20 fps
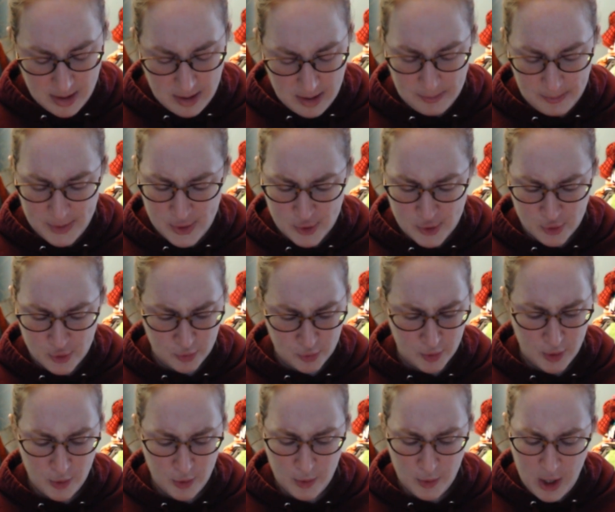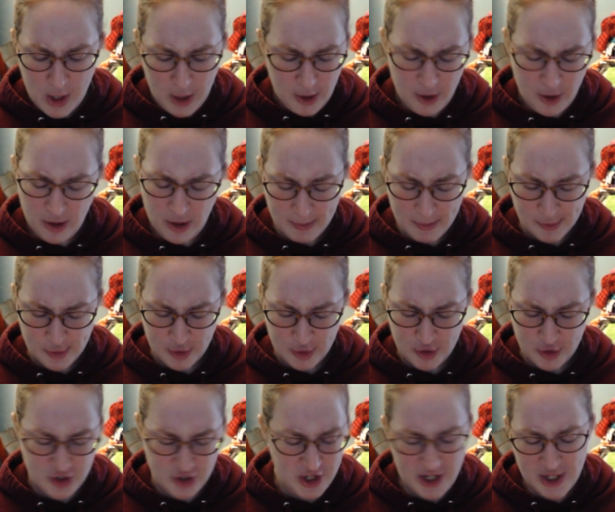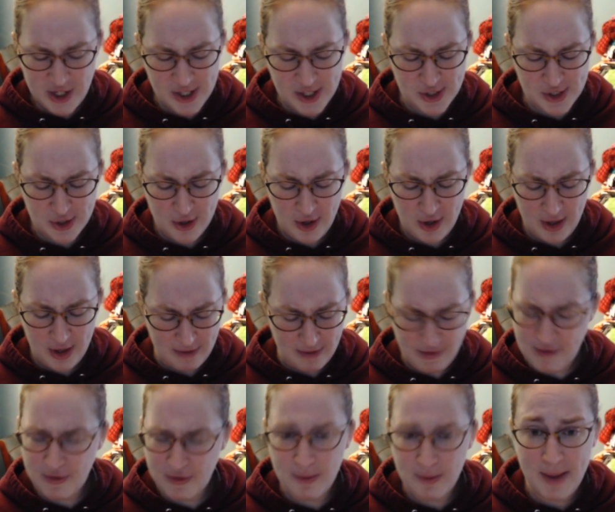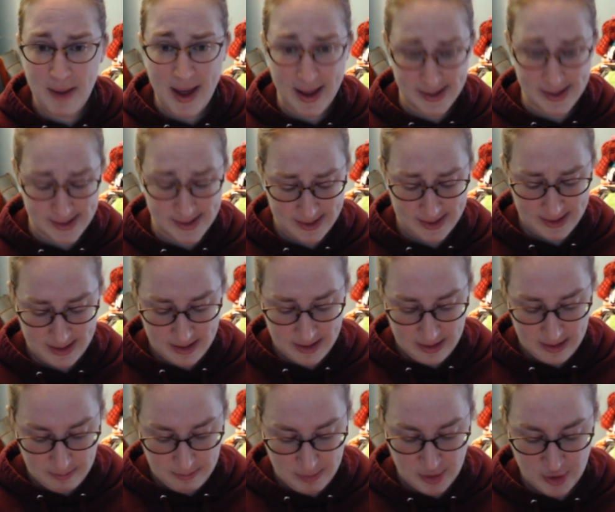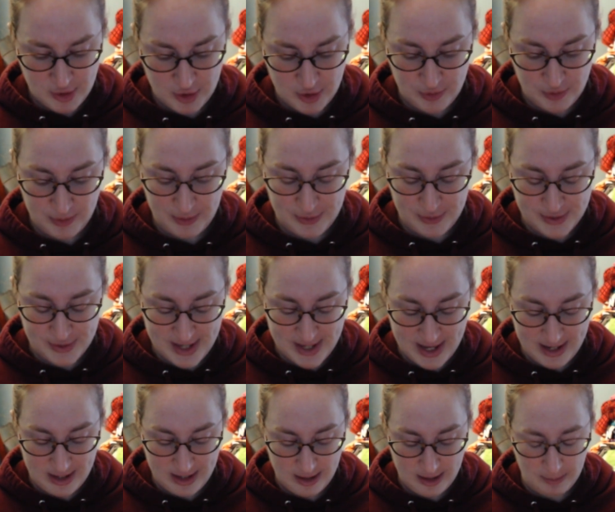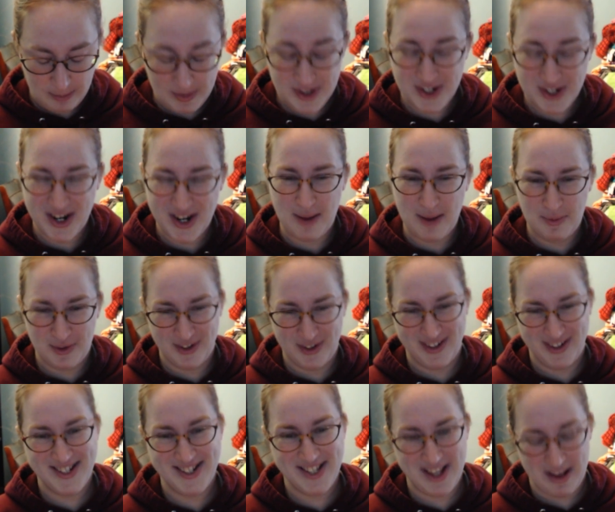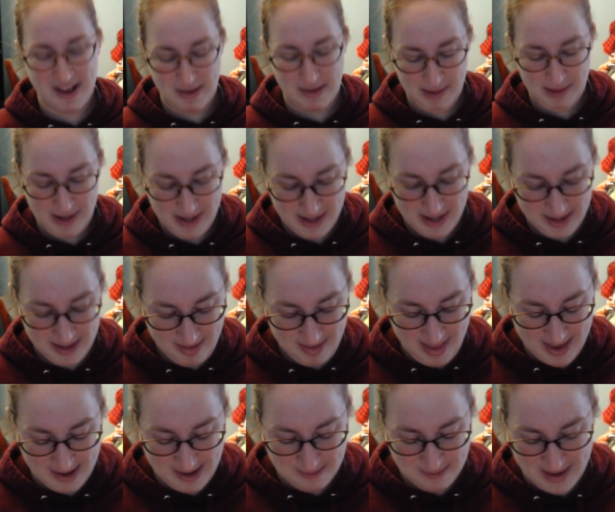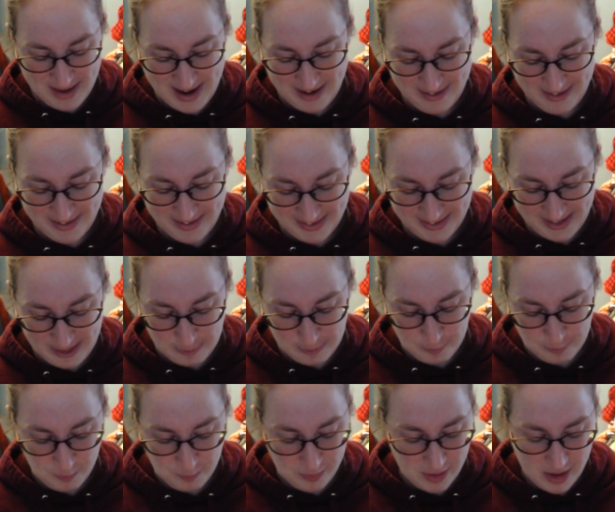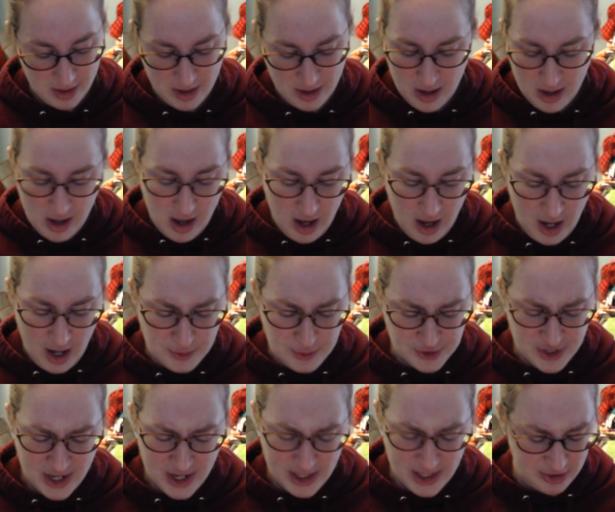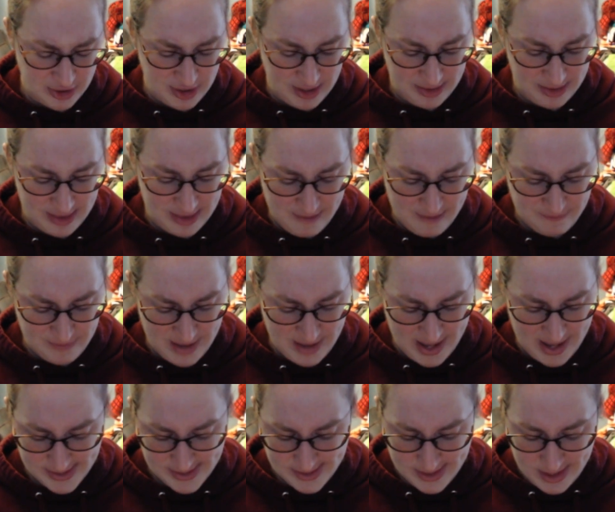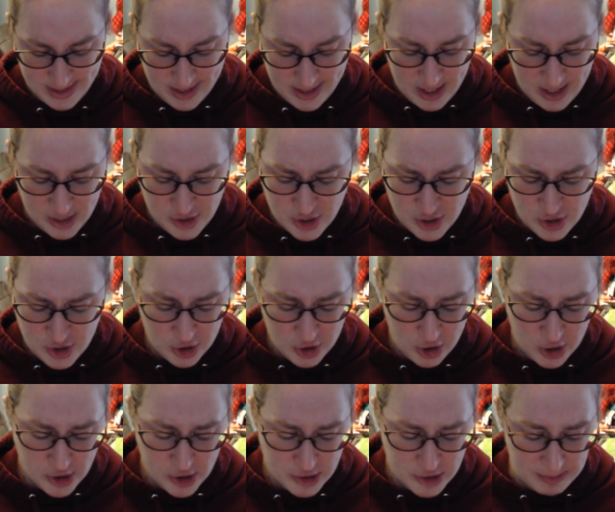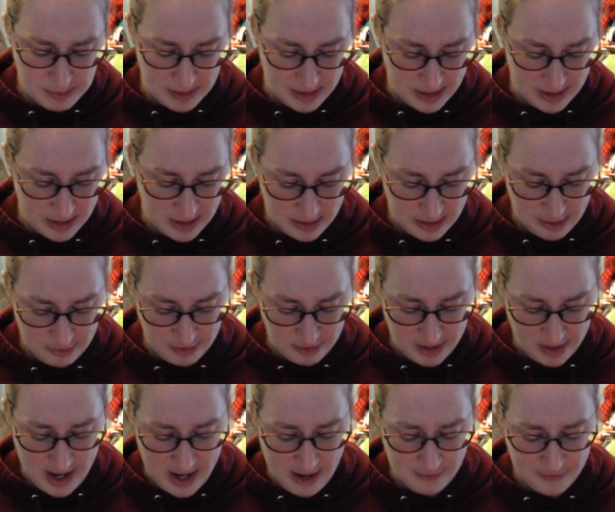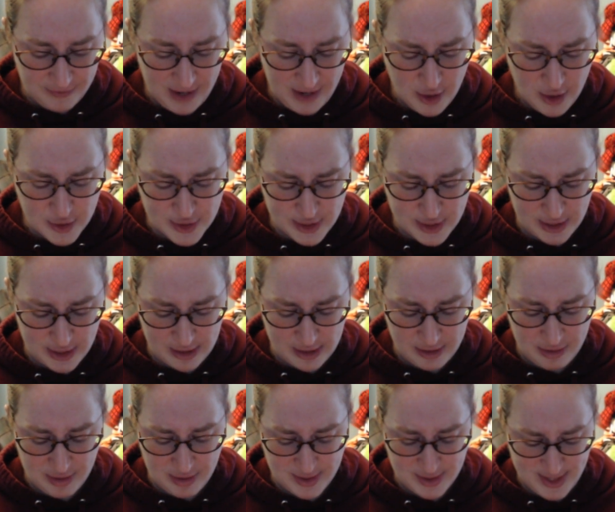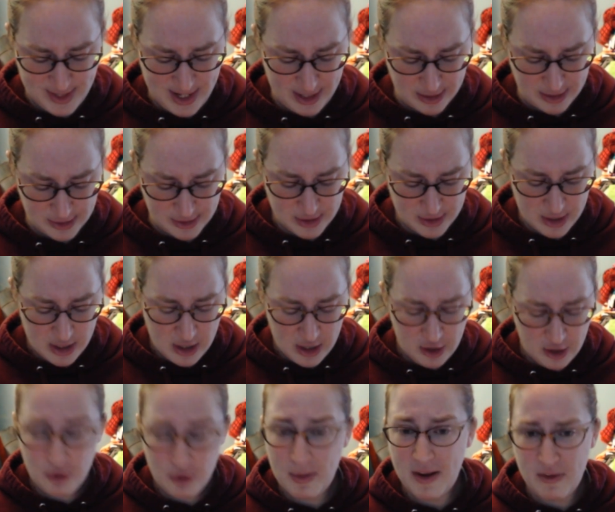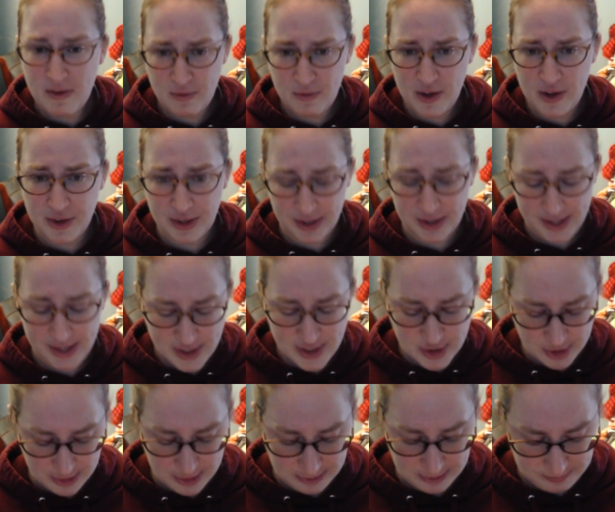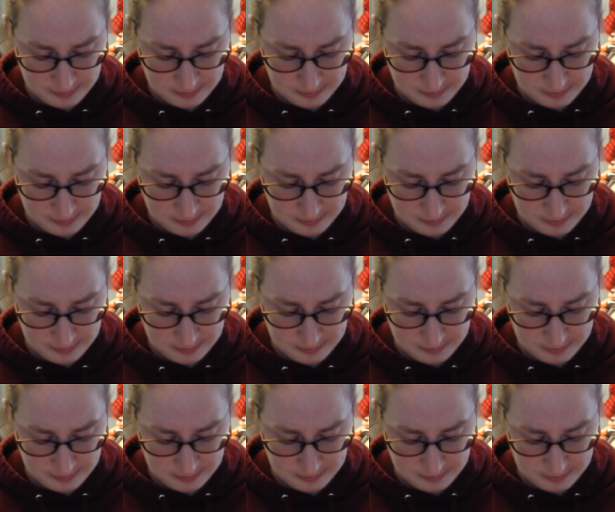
"Miss Drew, you're the most ingenious girl I've ever met," Mr. Aborn, said admiringly. "I wish I could think that fast. It just occurred to me that there's a can of kerosene under the stairs. You might fill the lantern."